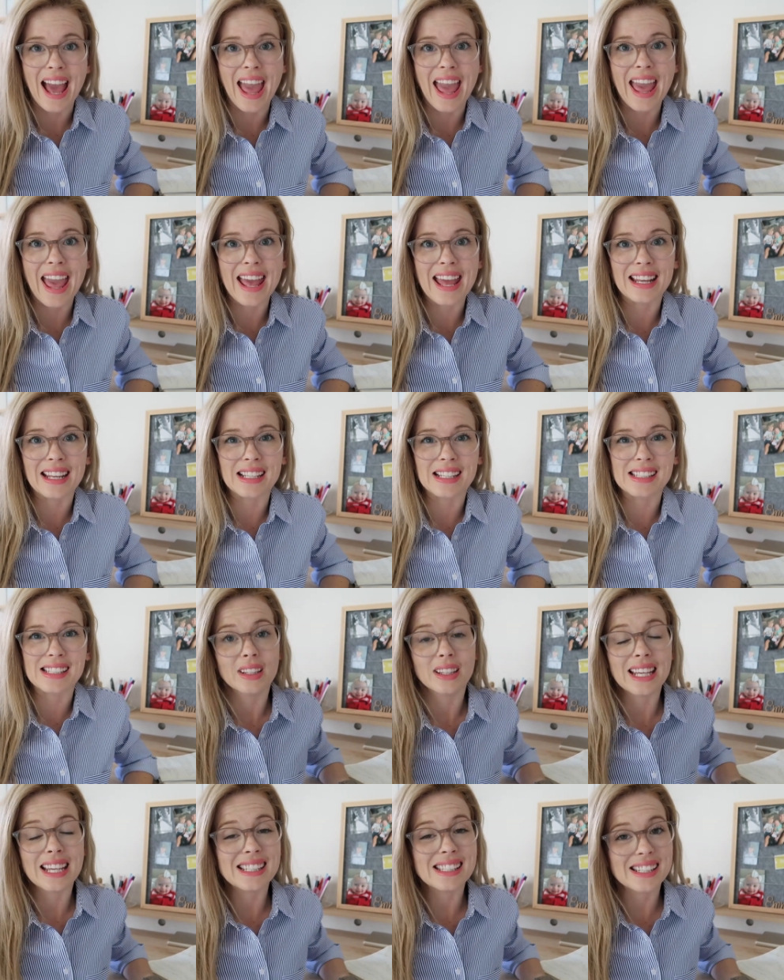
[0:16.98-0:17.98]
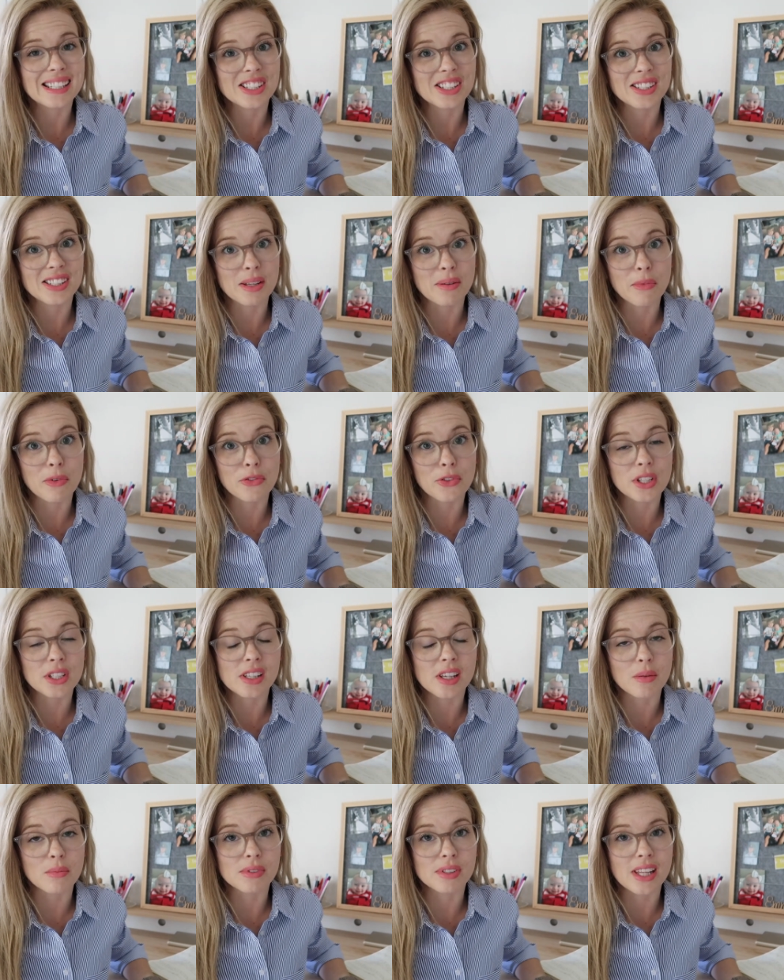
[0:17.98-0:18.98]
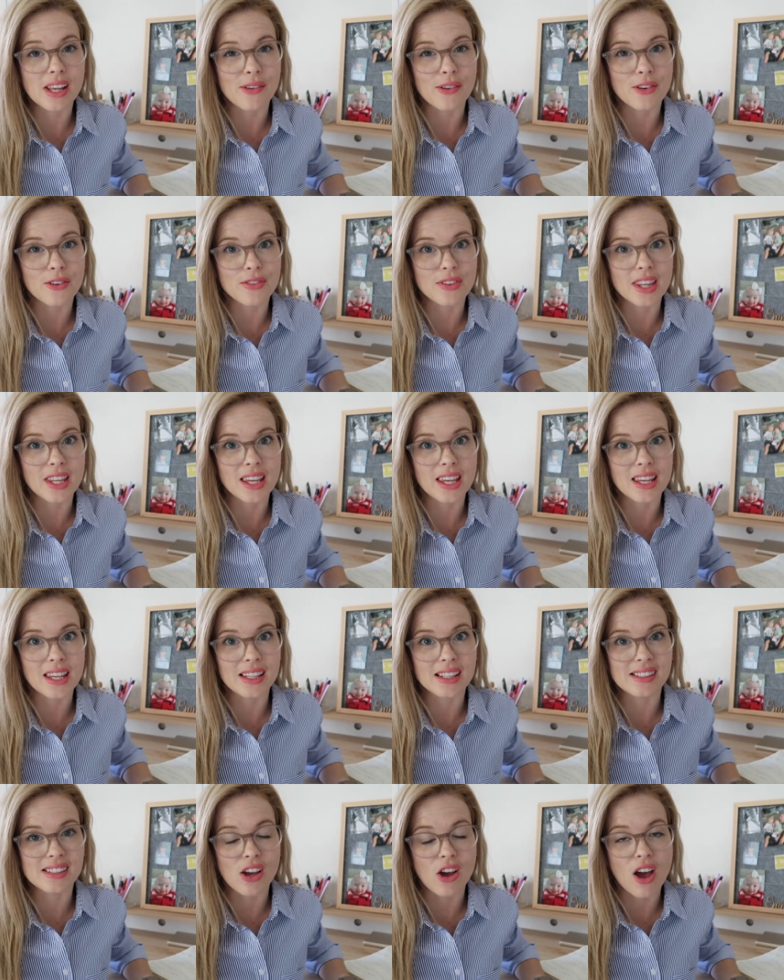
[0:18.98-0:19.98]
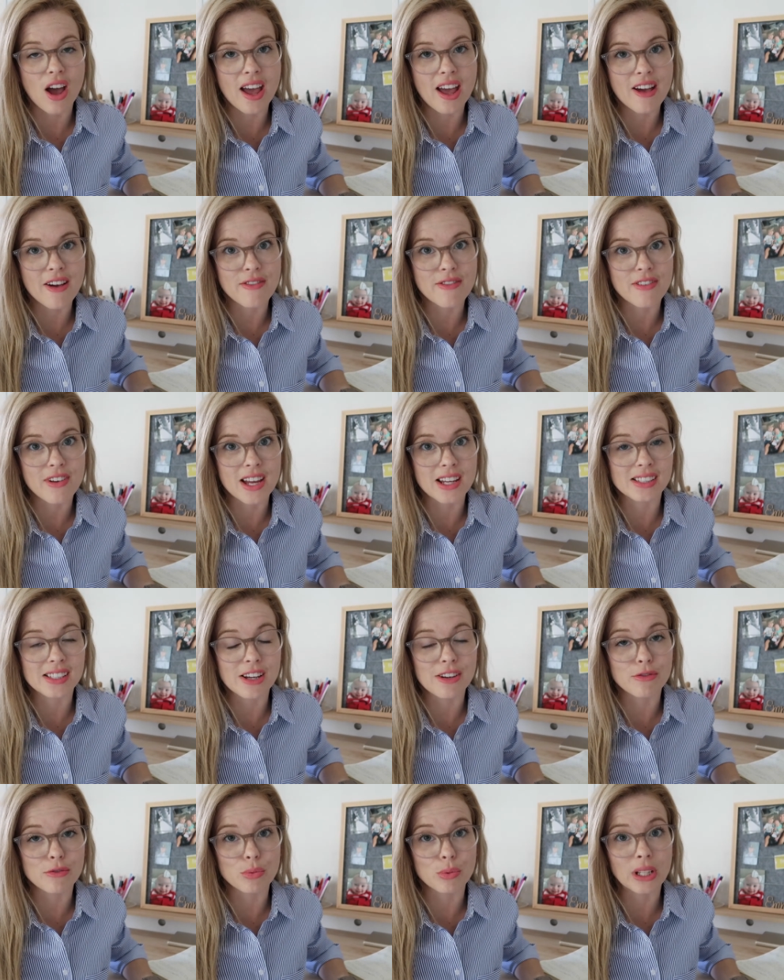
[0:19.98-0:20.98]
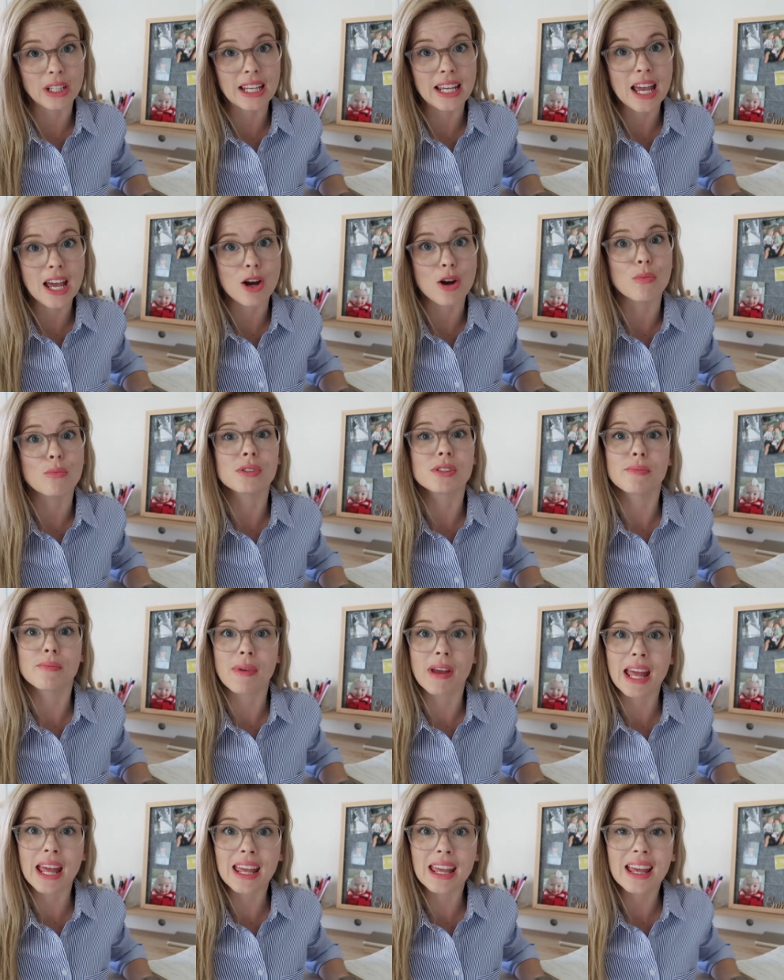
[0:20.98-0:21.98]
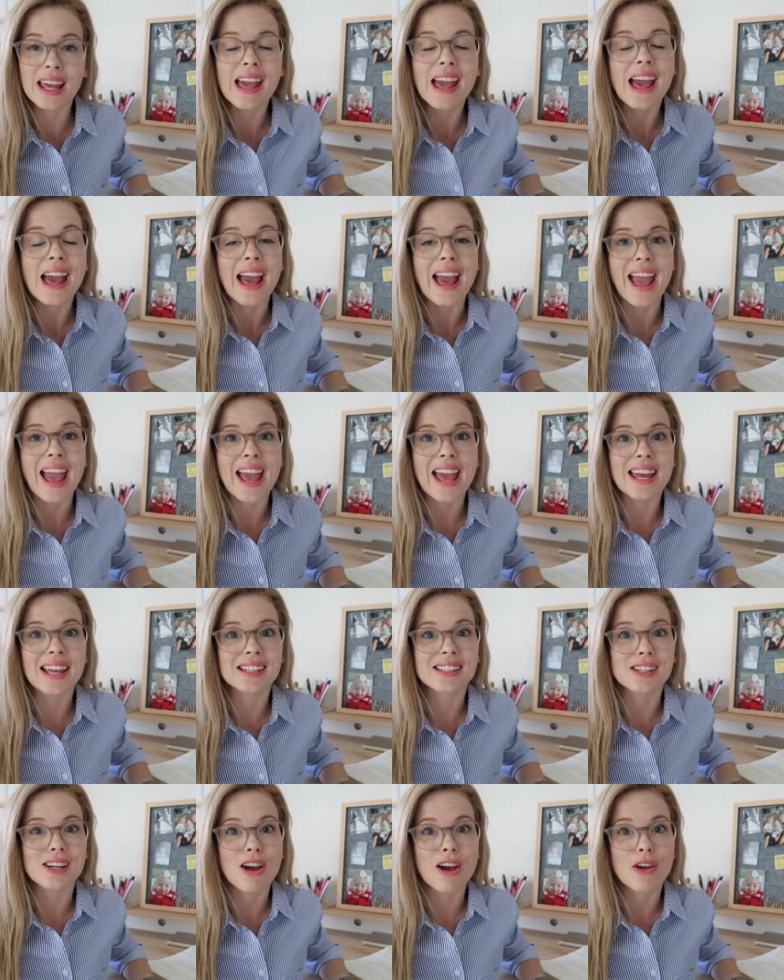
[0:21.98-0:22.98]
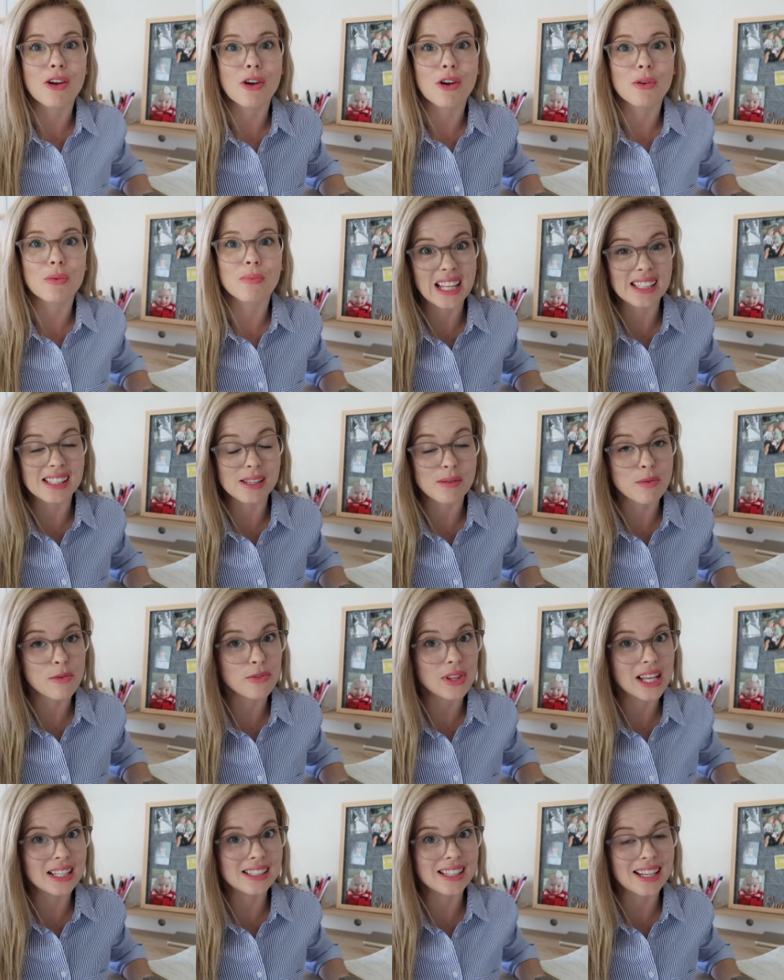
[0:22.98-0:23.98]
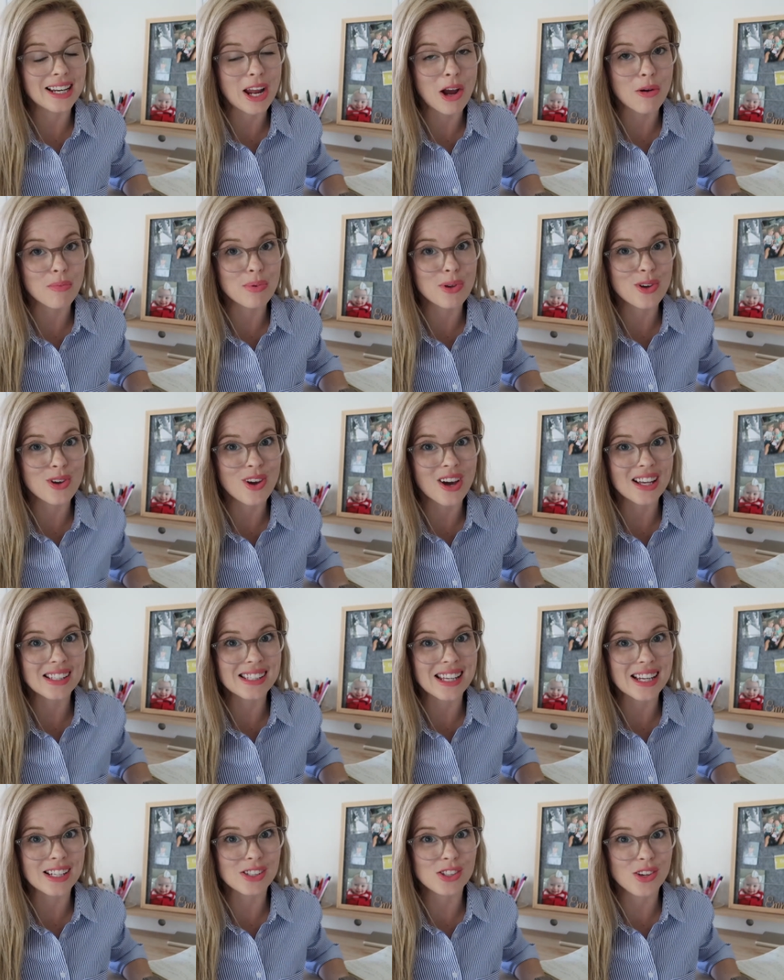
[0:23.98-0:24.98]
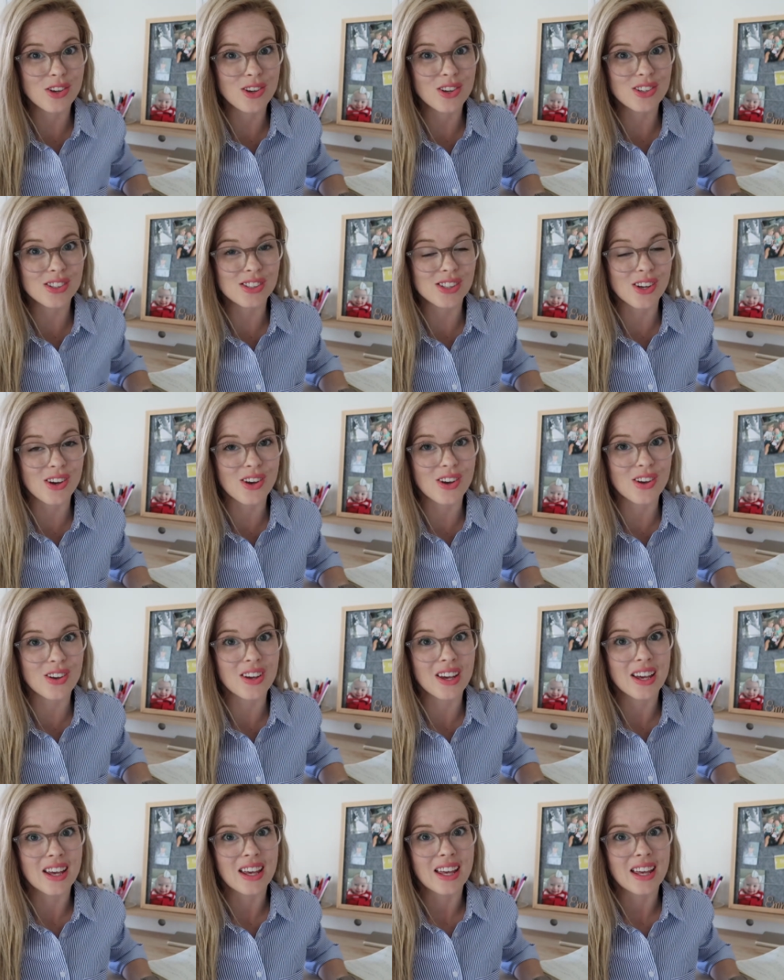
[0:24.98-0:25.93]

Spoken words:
and these are just some of the tips that over the years I have found have really helped me, and I hope that some of these can help you guys out too. So